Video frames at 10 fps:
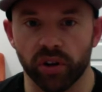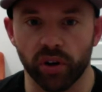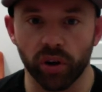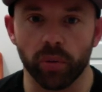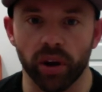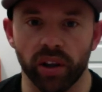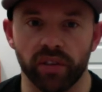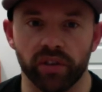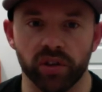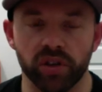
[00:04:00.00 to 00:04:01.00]
going to wear
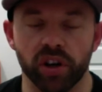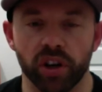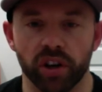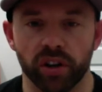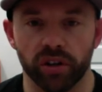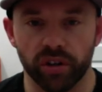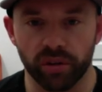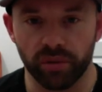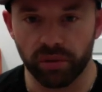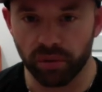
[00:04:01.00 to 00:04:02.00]
lifters,
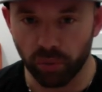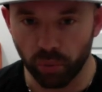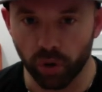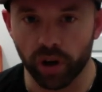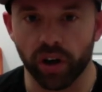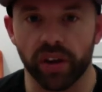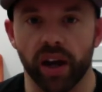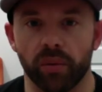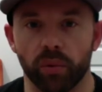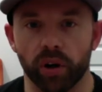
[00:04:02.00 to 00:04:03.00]
work on
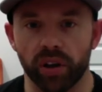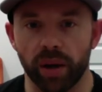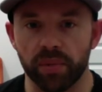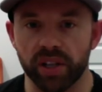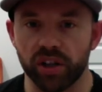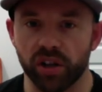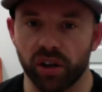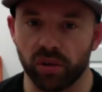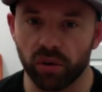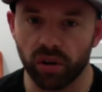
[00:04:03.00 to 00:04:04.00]
that
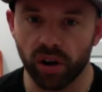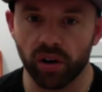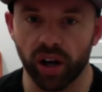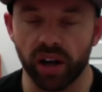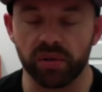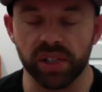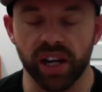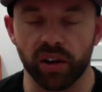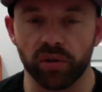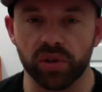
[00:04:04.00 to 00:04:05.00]
position. Okay,
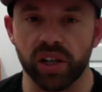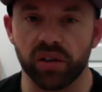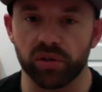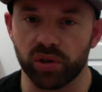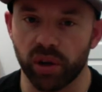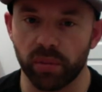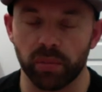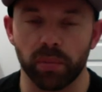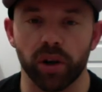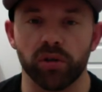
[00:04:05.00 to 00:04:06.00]
stay on those heels. You
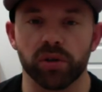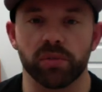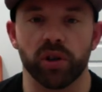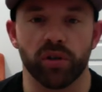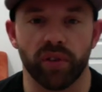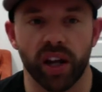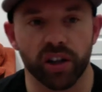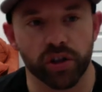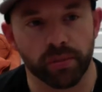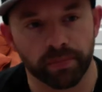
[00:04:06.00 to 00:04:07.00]
better use them to your
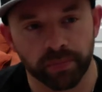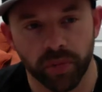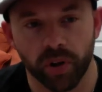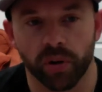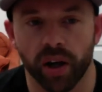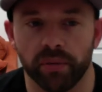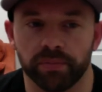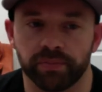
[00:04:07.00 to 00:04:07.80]
advantage. Okay.